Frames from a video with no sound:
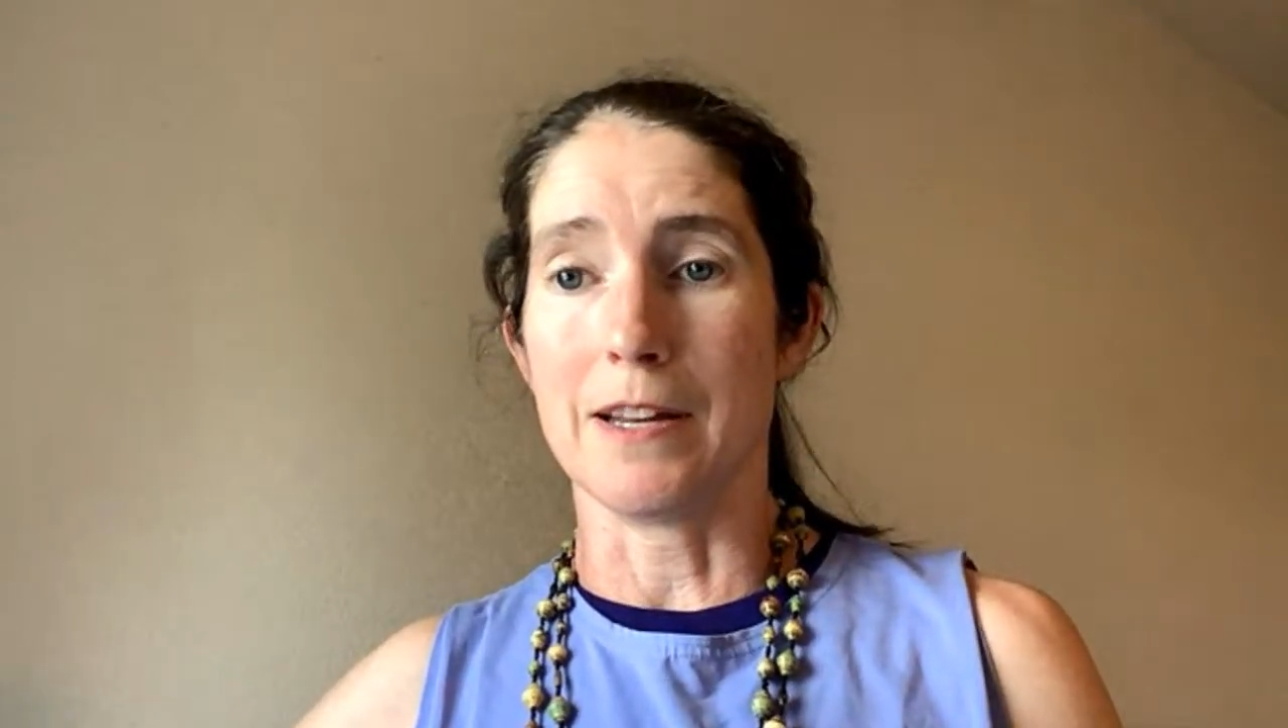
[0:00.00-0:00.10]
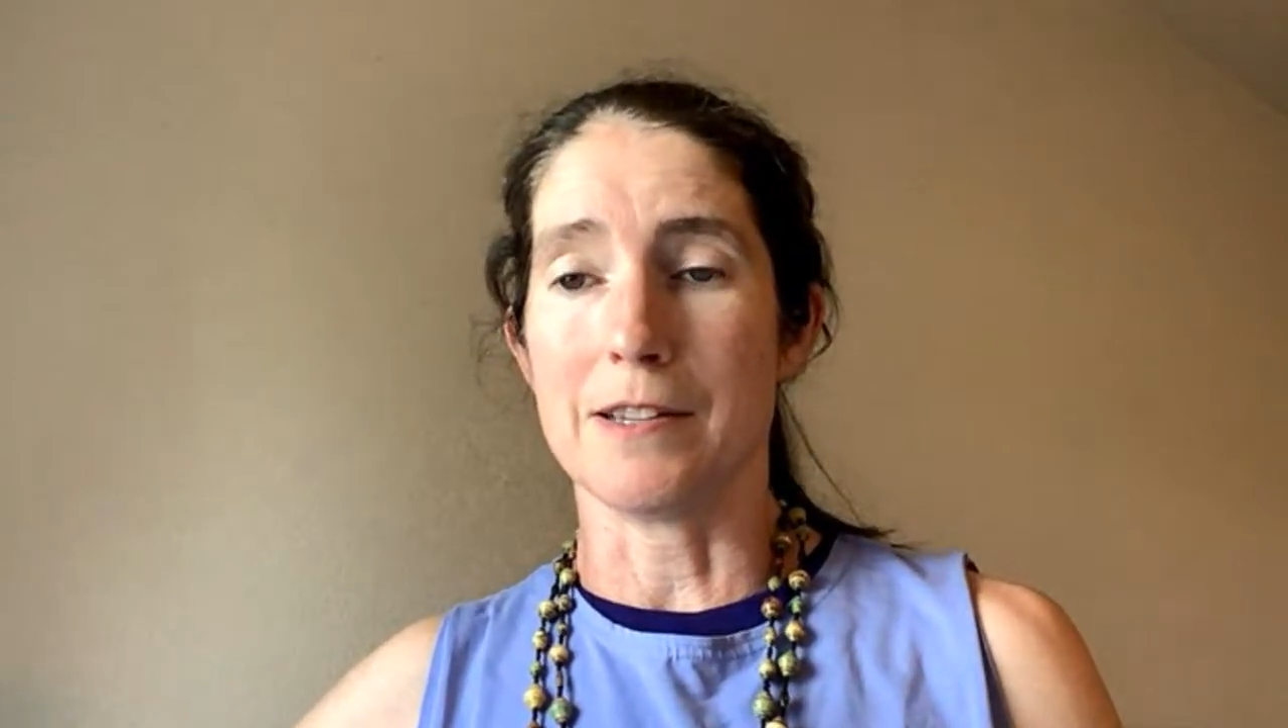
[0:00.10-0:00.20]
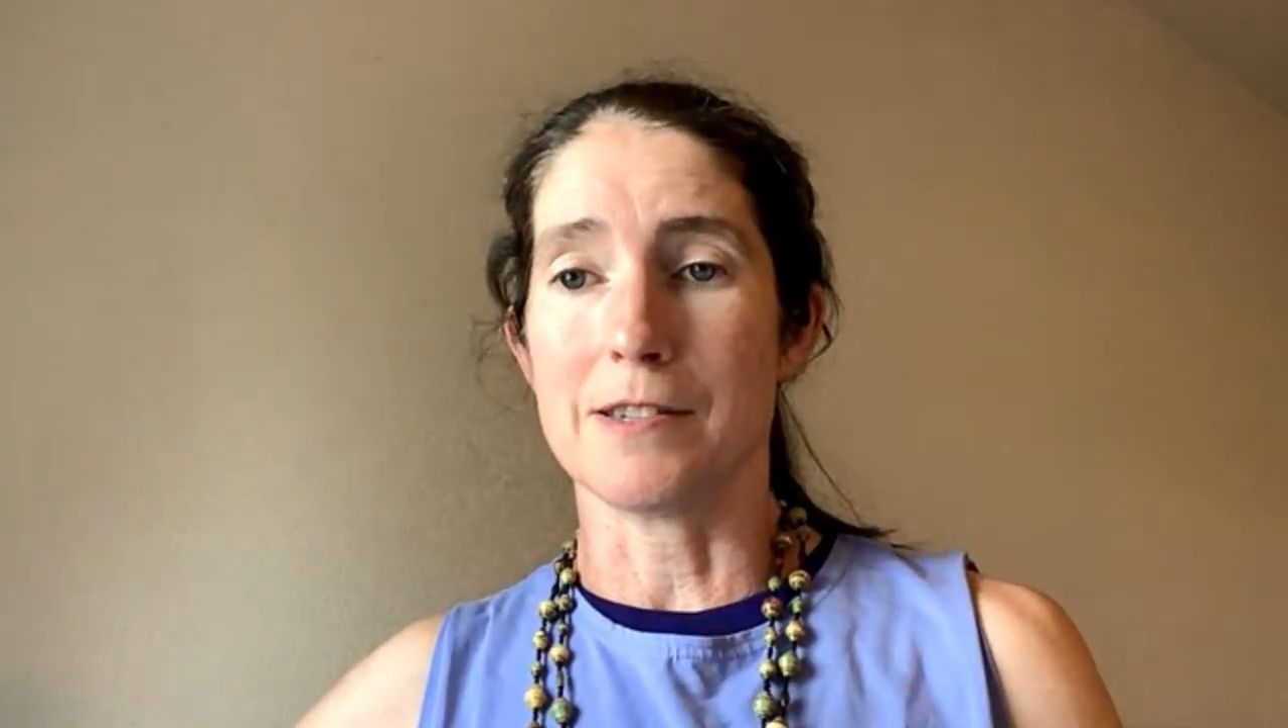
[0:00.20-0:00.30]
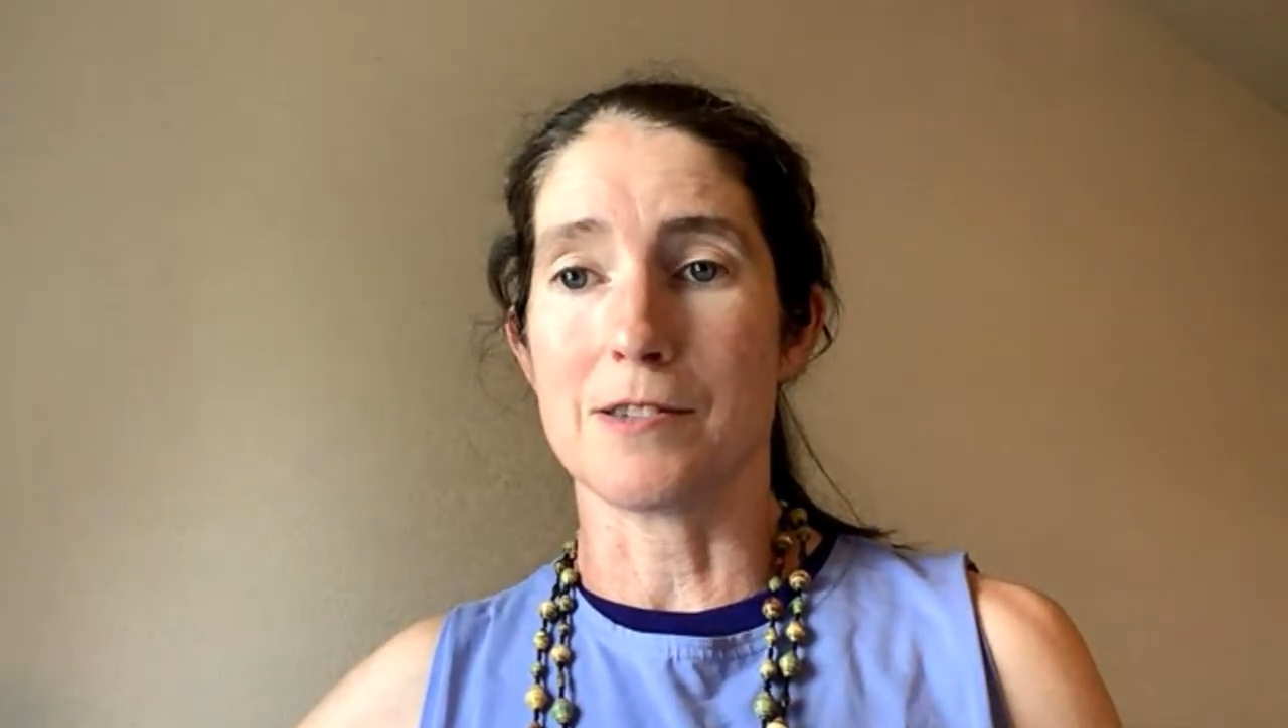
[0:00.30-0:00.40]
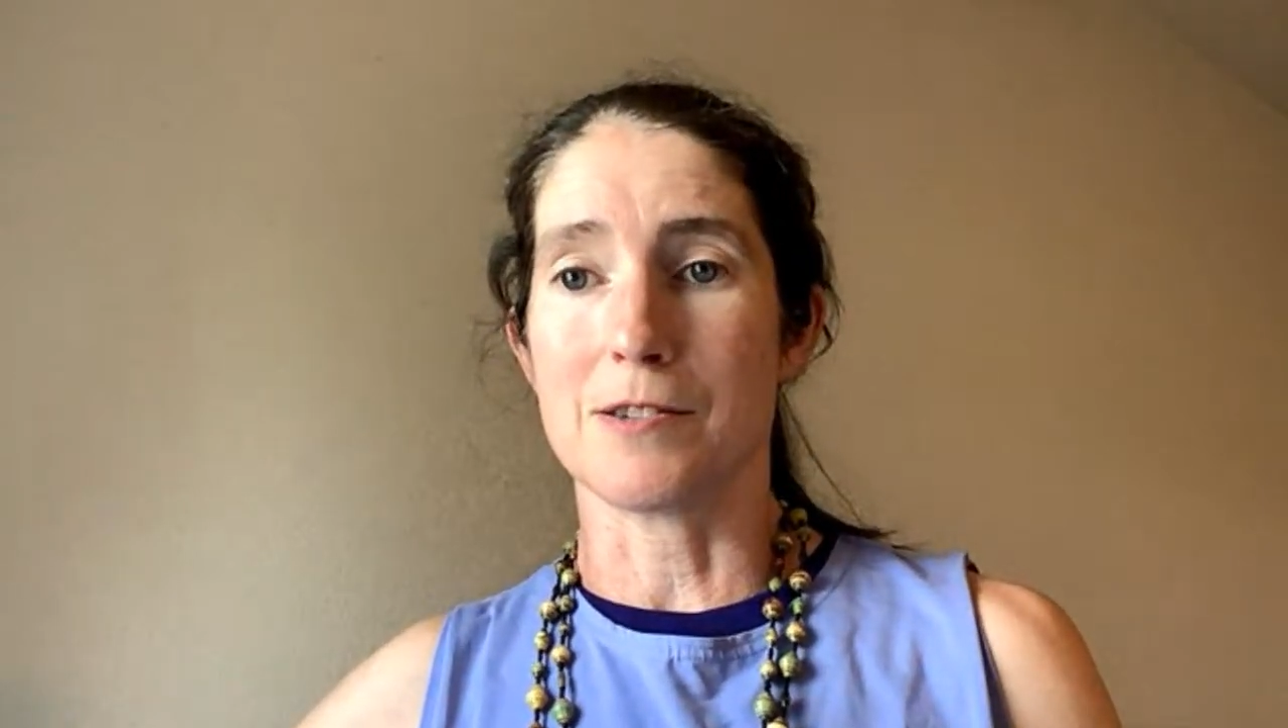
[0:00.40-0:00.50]

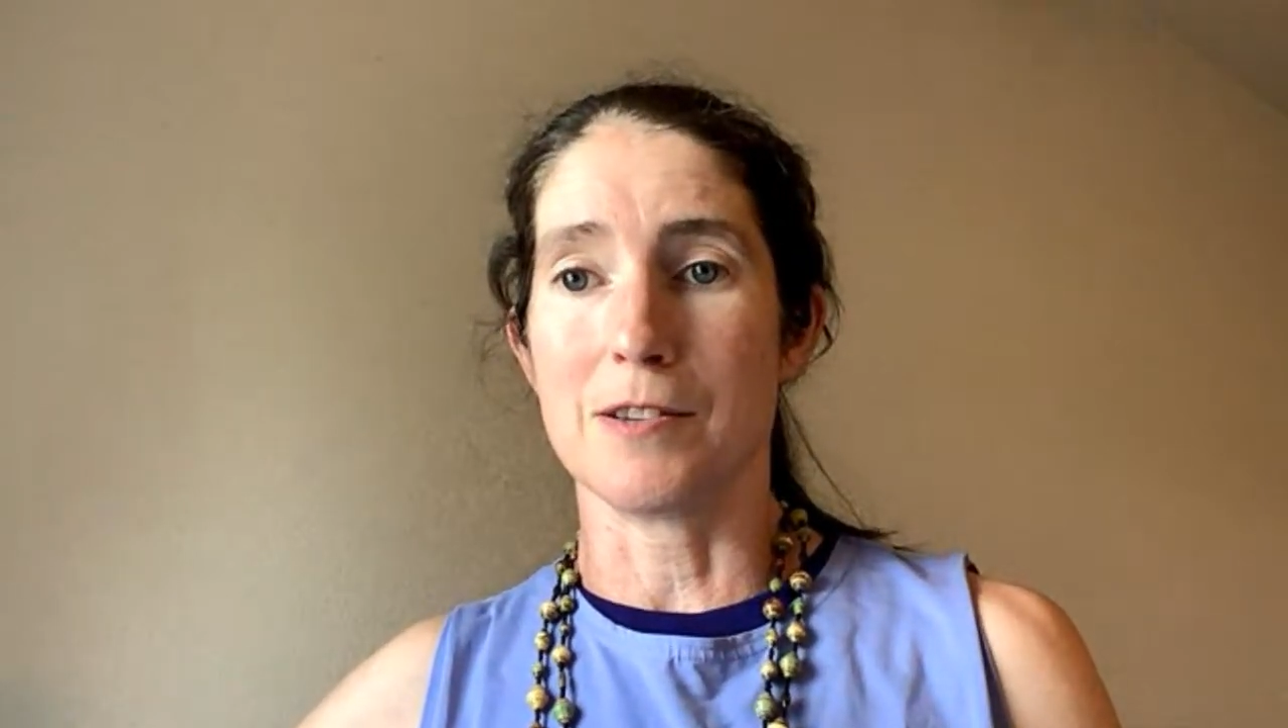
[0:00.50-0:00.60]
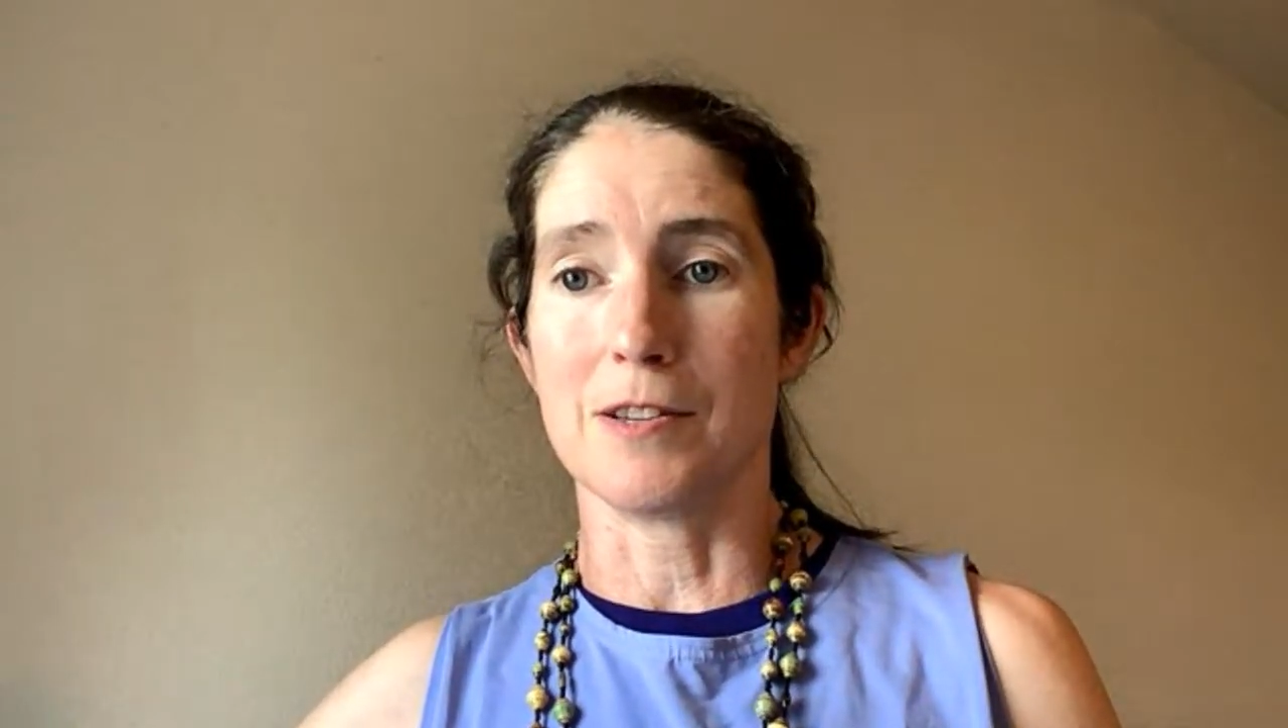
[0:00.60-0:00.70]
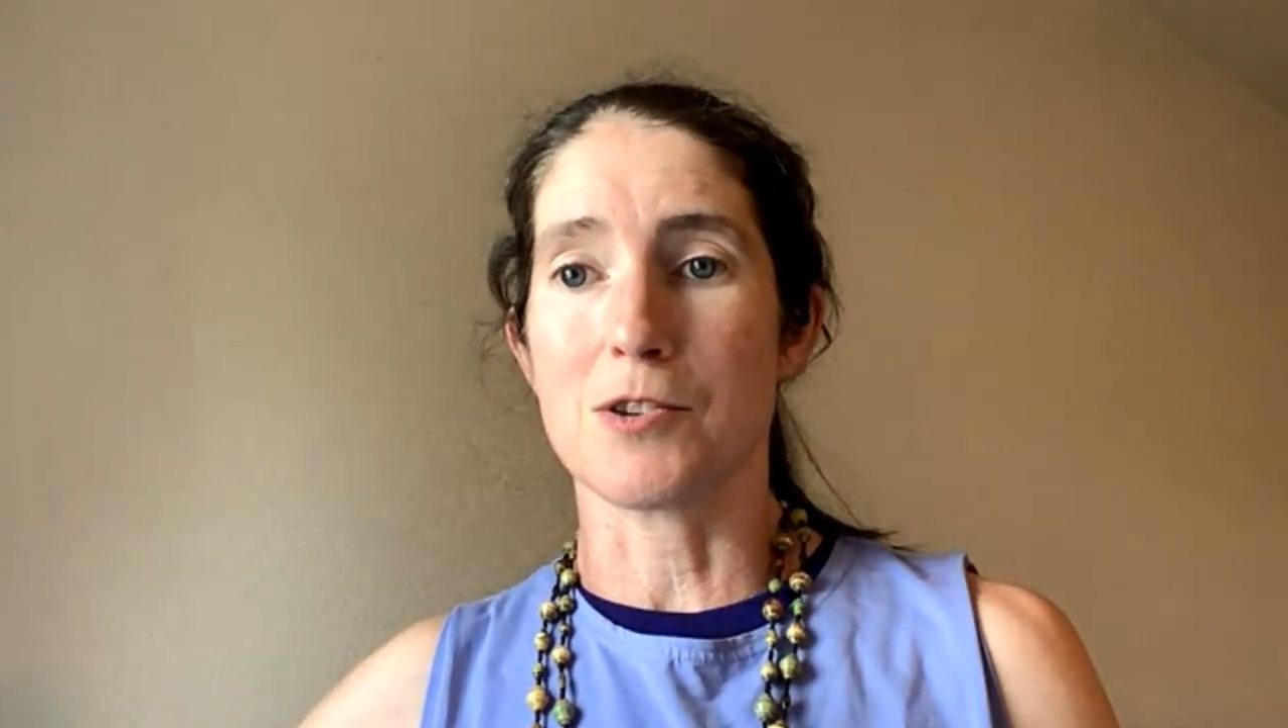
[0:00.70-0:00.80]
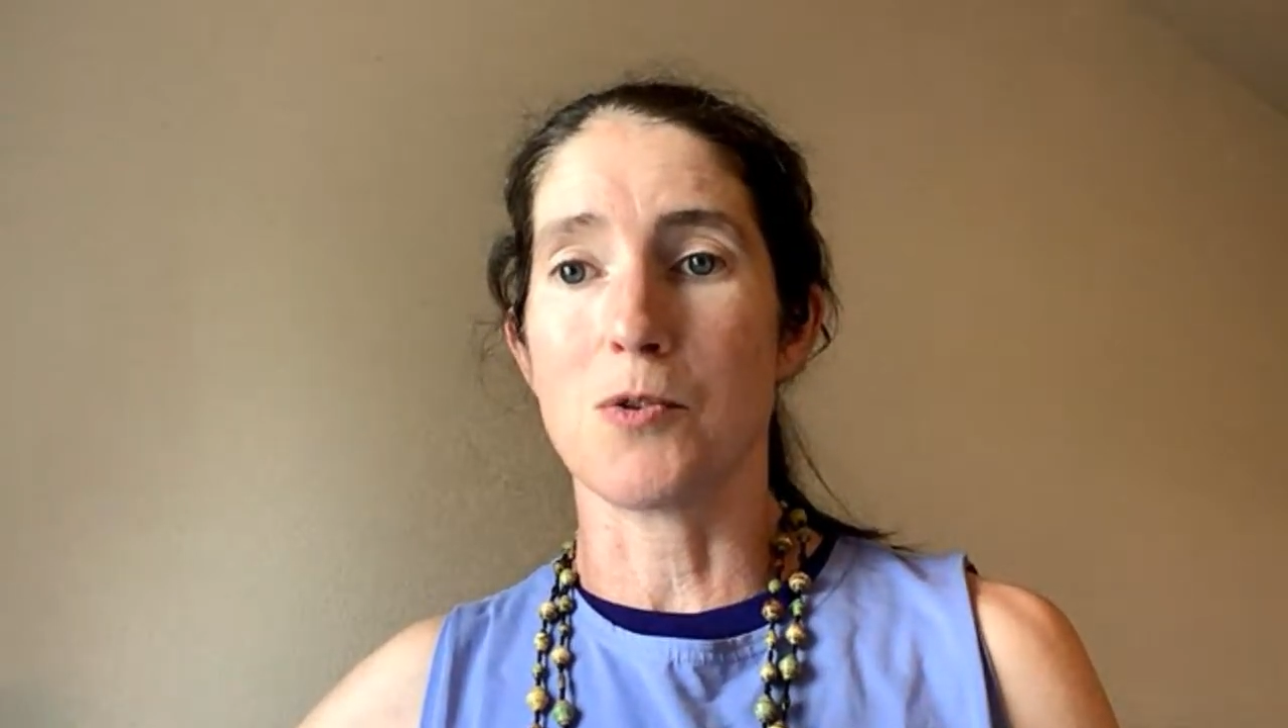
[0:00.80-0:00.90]
is